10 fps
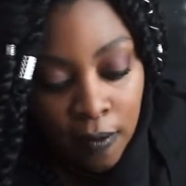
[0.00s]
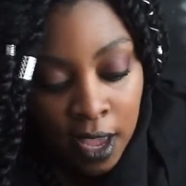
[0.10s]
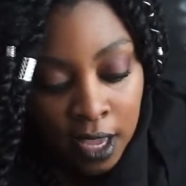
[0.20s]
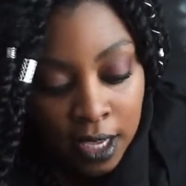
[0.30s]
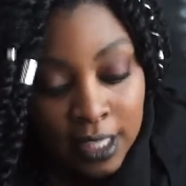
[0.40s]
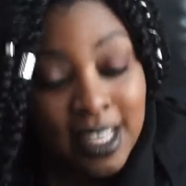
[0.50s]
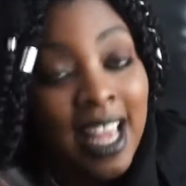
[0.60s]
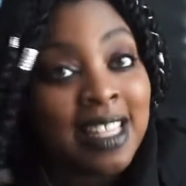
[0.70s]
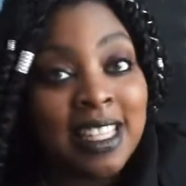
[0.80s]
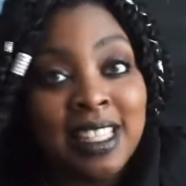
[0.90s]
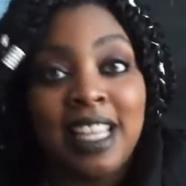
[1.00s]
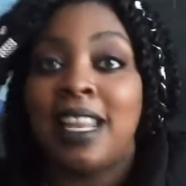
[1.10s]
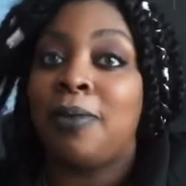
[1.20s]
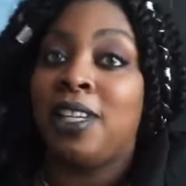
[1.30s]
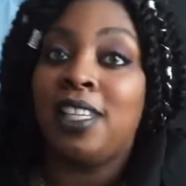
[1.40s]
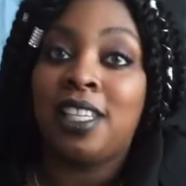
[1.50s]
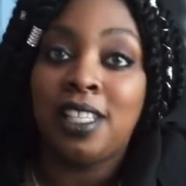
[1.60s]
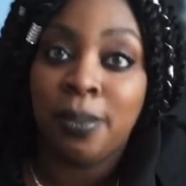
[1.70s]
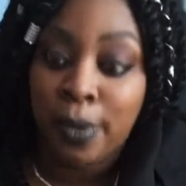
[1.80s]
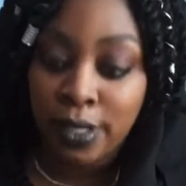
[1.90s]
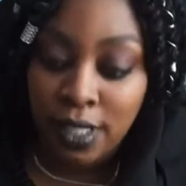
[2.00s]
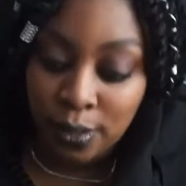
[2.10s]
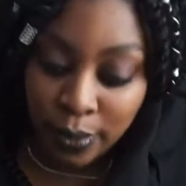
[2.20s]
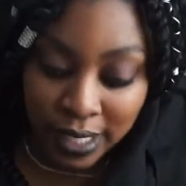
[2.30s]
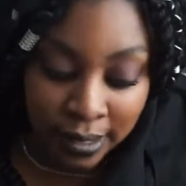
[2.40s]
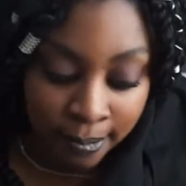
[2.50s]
because as I said, I've been looking to purchase one.